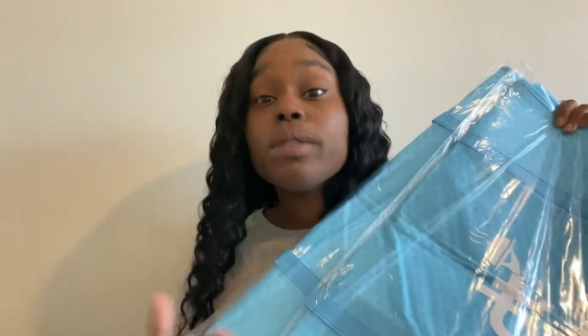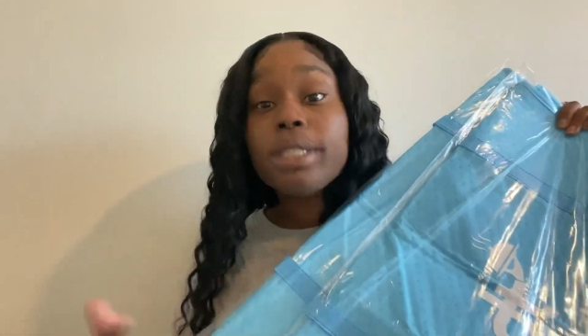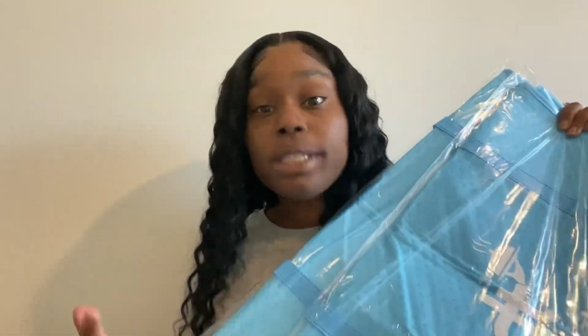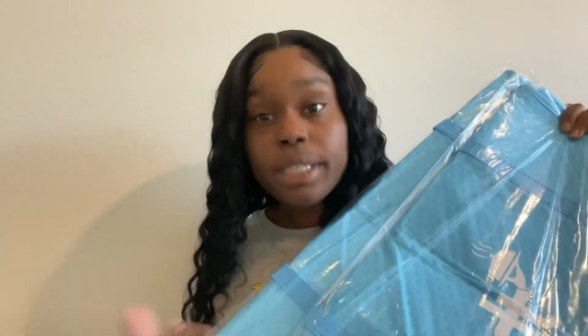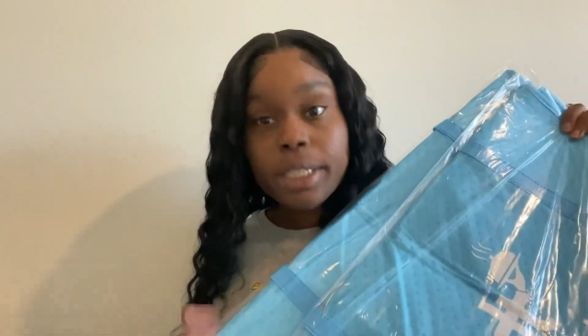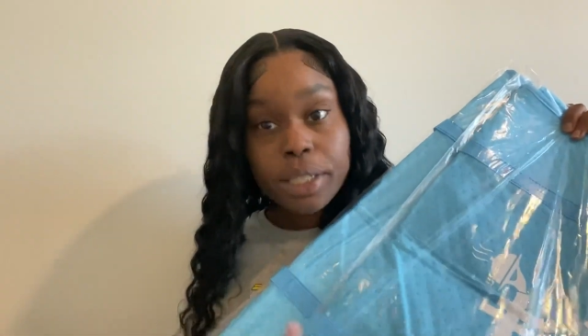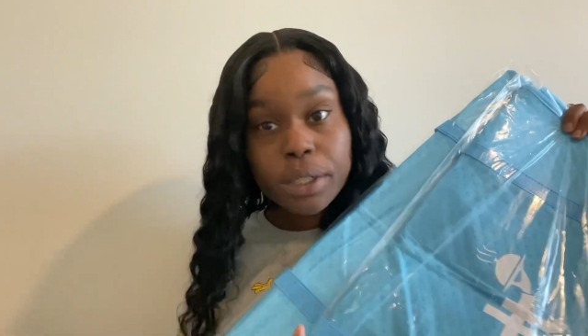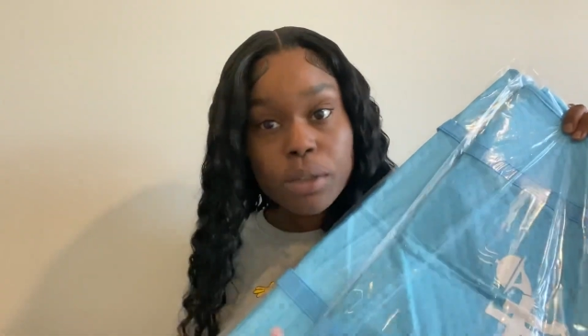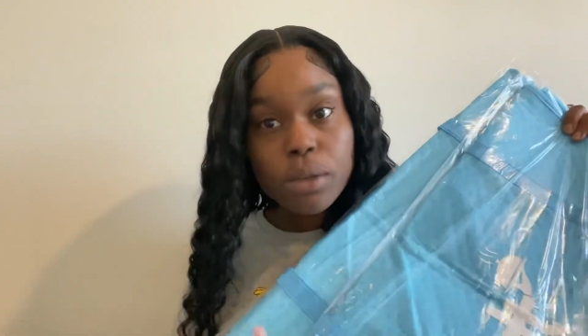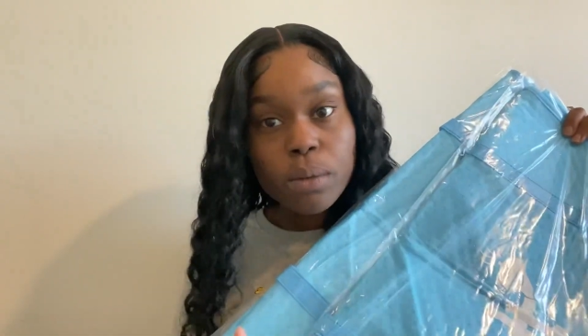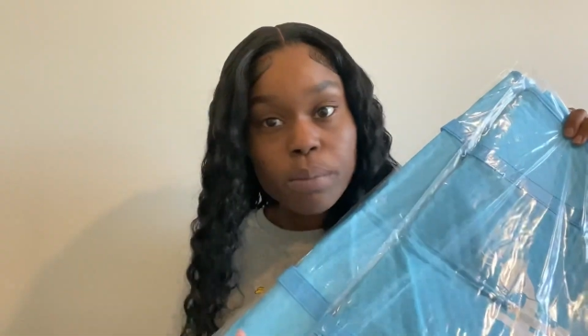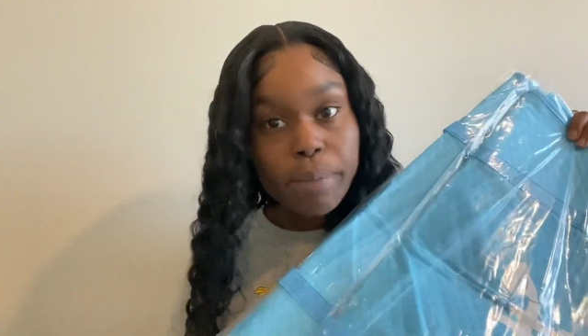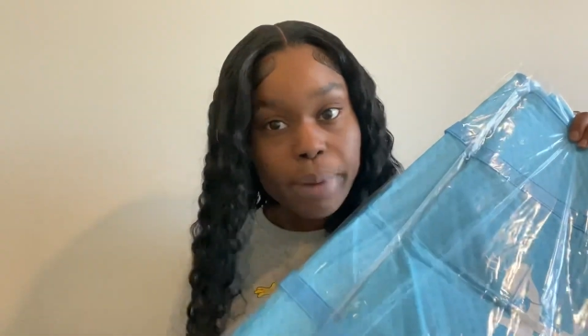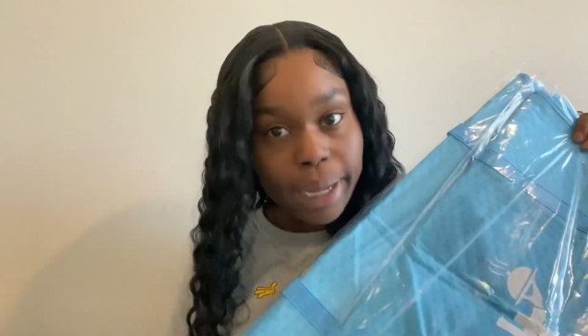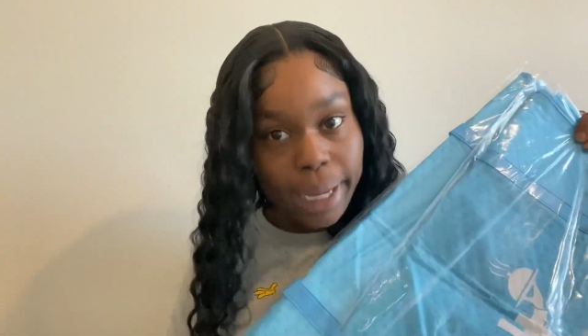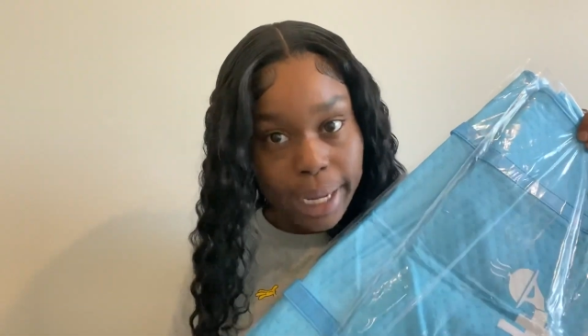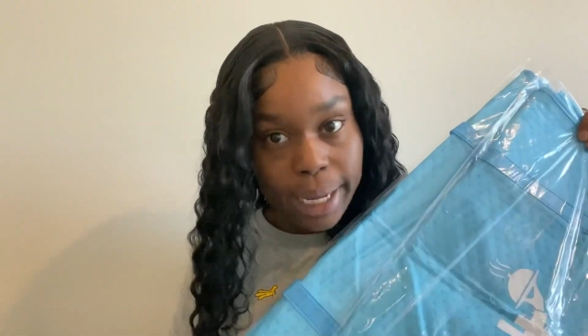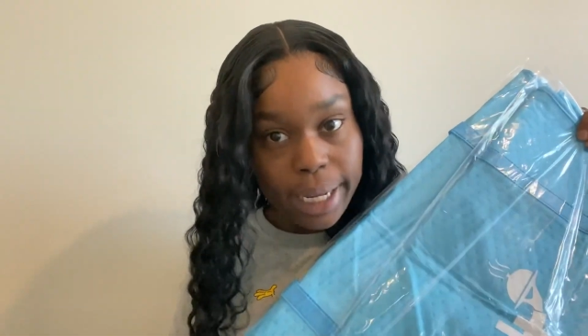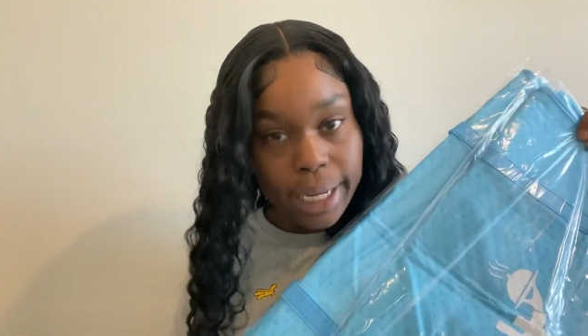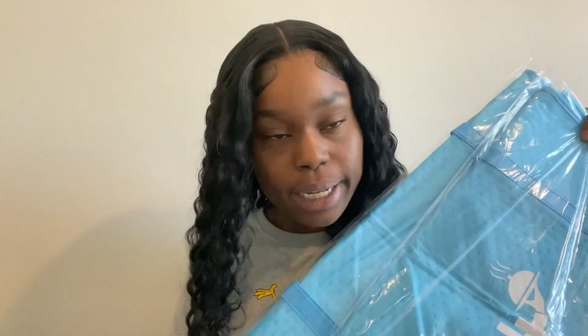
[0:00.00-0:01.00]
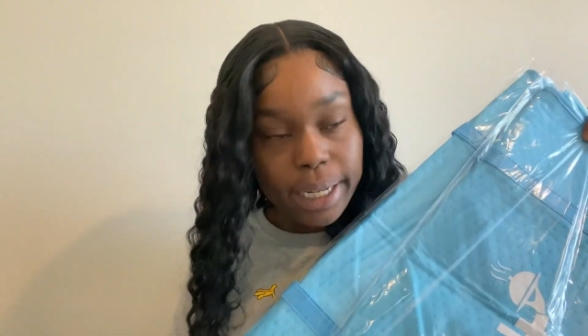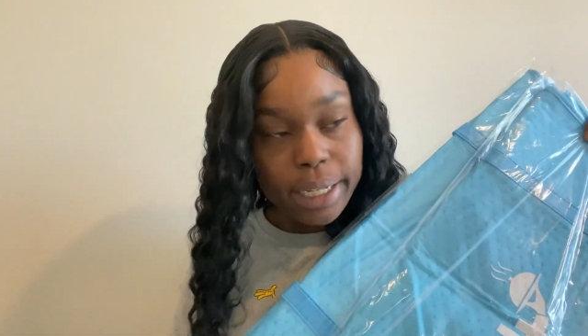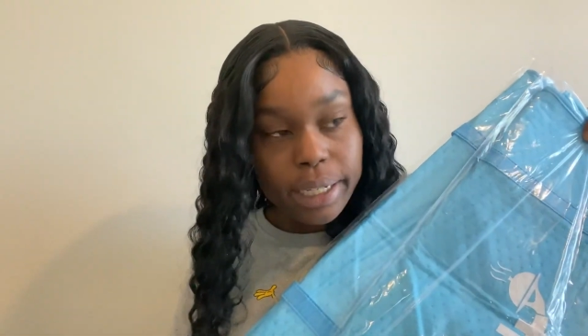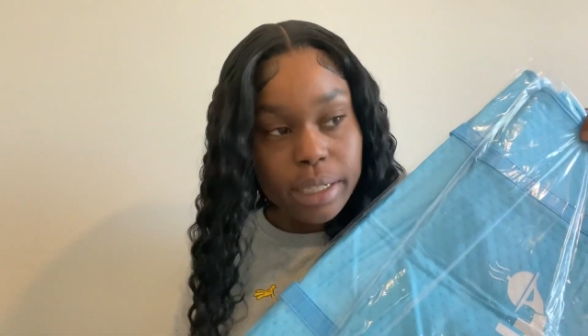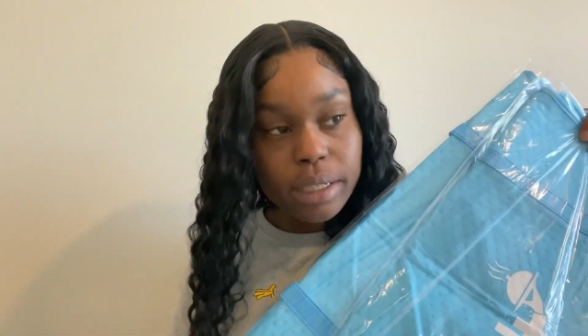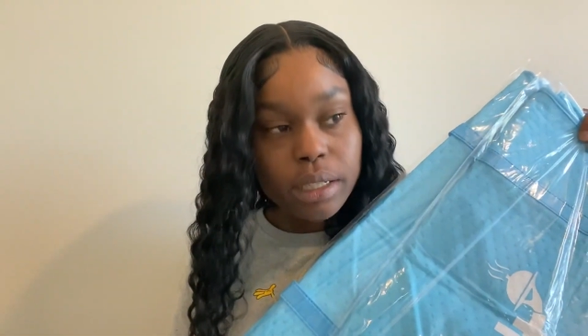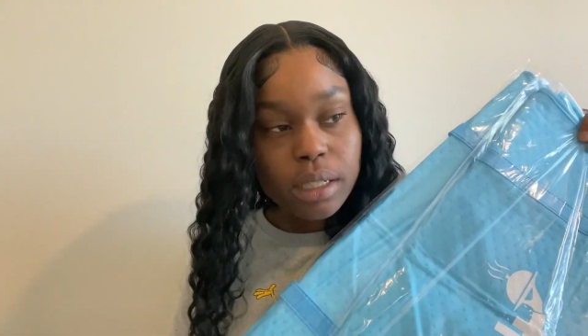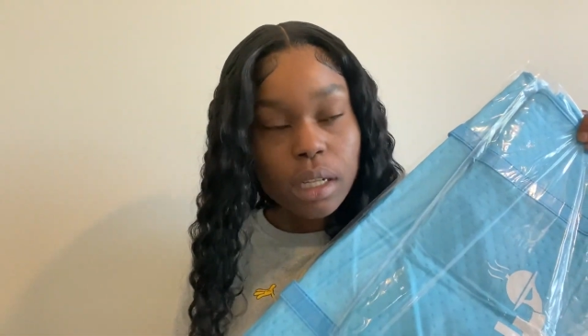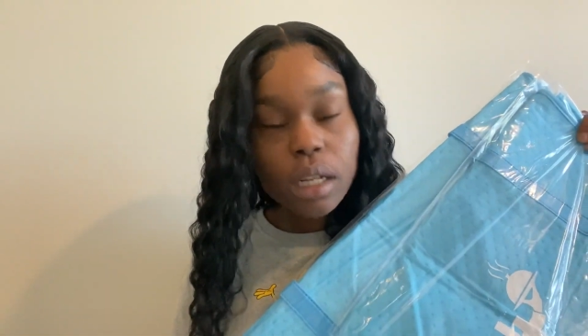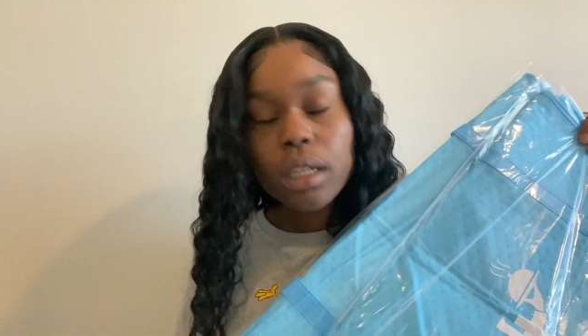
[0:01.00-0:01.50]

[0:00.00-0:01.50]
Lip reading: sealed bags,